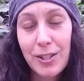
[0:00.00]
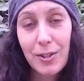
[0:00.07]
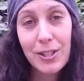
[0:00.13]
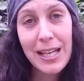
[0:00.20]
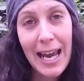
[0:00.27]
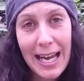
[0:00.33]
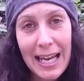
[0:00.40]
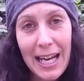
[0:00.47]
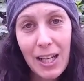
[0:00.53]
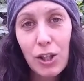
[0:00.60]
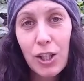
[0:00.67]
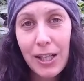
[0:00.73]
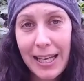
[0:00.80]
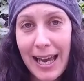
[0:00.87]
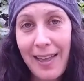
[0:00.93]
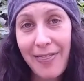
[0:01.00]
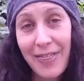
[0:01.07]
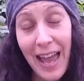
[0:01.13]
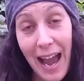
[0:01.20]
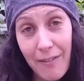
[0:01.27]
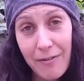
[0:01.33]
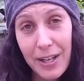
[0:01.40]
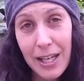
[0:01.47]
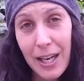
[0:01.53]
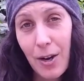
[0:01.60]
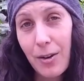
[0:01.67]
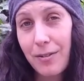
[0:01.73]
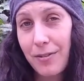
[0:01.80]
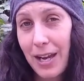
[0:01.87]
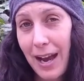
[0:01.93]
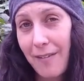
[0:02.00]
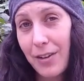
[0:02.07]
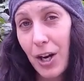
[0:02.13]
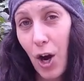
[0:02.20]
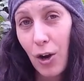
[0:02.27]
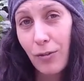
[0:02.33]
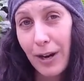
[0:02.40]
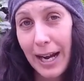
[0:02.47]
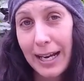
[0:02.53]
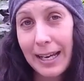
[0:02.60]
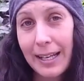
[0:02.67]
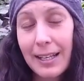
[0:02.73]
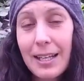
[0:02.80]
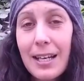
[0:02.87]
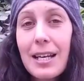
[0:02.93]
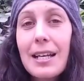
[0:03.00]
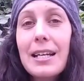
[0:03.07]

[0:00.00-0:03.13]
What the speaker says: So take a look at that video if you haven't already.